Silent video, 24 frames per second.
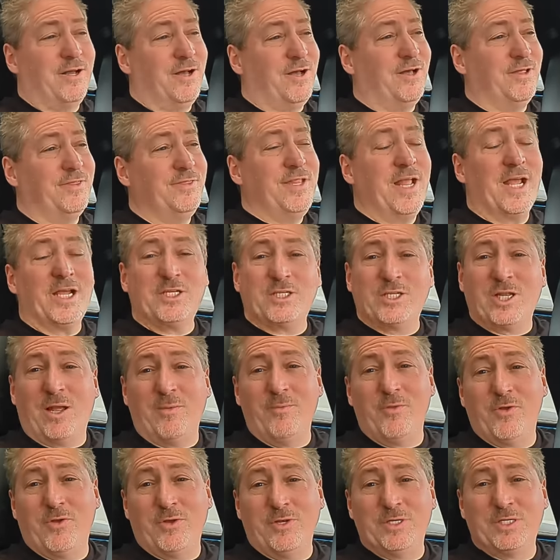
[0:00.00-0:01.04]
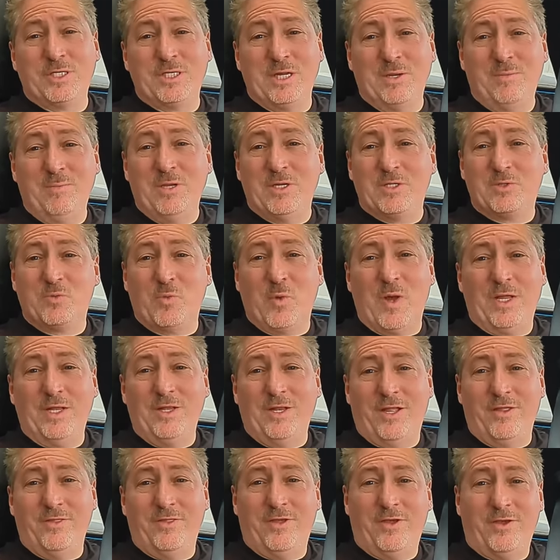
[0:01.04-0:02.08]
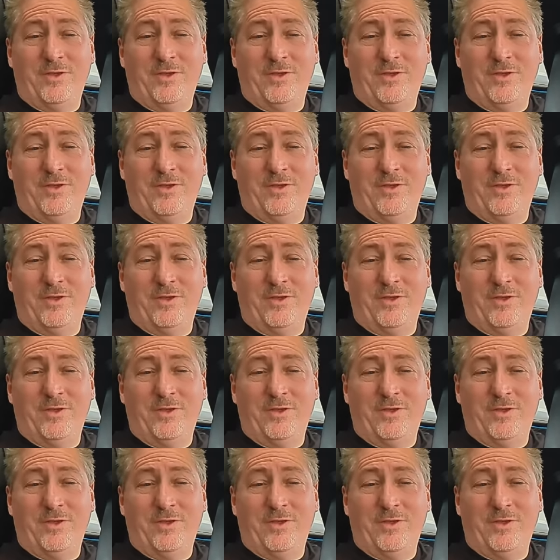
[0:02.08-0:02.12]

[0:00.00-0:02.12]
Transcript: Uh, next time you're going to see me is when